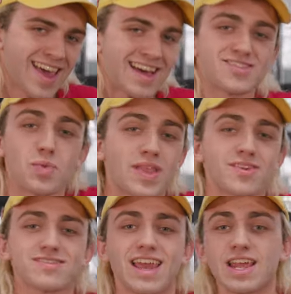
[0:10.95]
As the
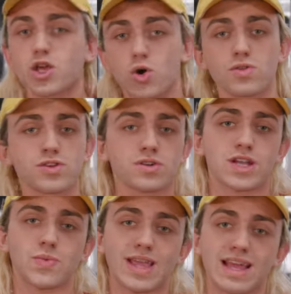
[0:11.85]
weather is getting colder
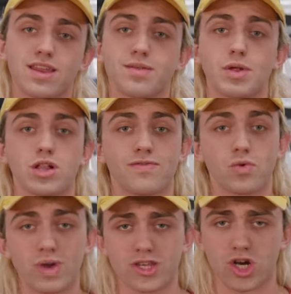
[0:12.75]
and we get into the middle of
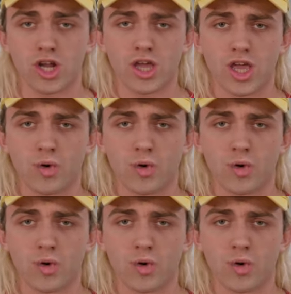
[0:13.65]
the winter,